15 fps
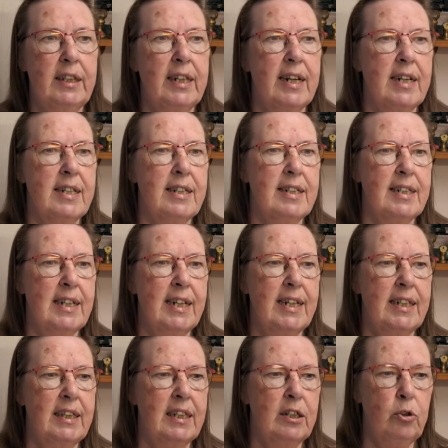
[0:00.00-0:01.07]
that
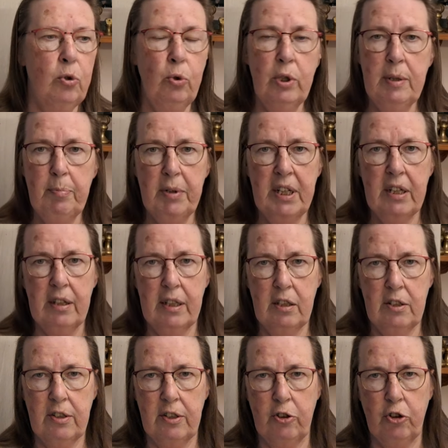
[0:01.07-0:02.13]
said the Tony Blair
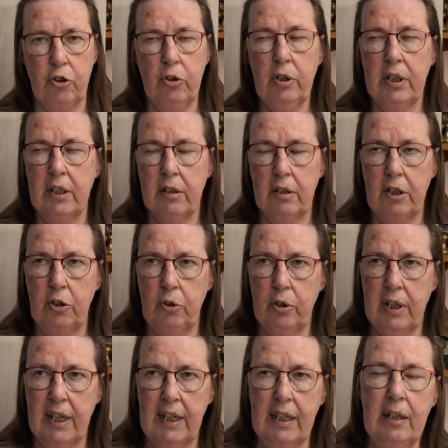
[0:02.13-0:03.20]
Institute here in the
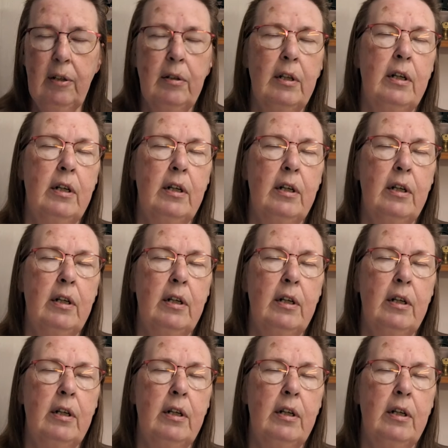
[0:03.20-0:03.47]
UK